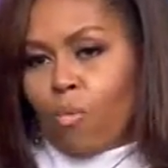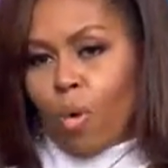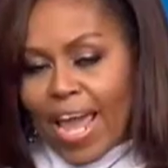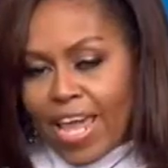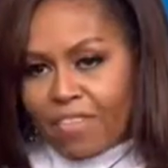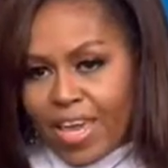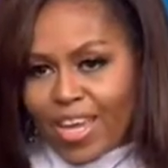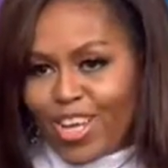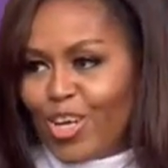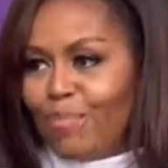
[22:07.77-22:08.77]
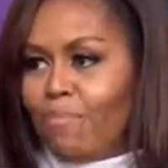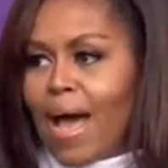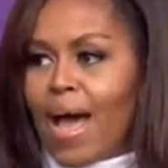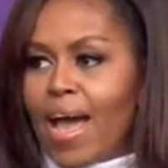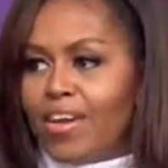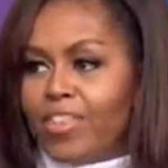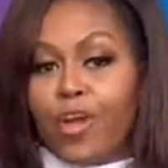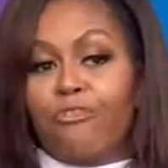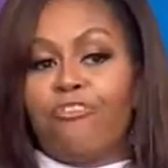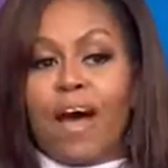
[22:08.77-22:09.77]
waving goodbye to
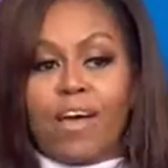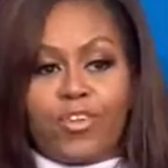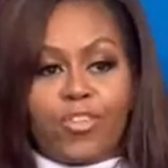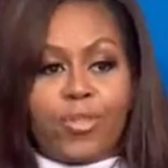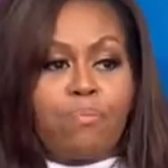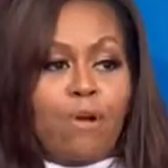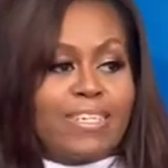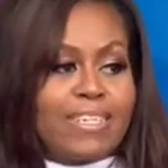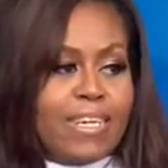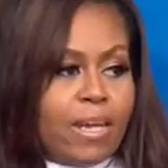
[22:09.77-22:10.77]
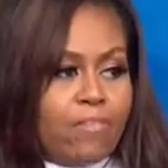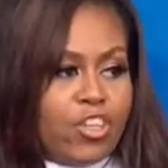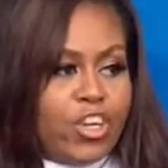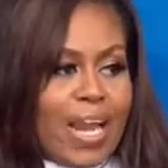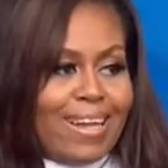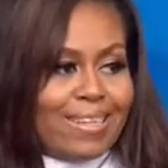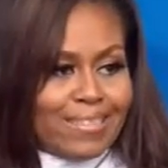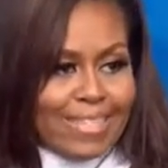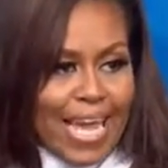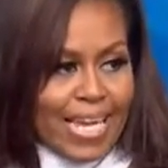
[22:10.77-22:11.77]
their father, the President of the United
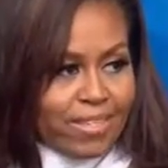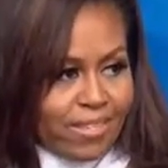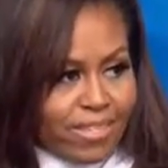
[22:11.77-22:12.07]
States,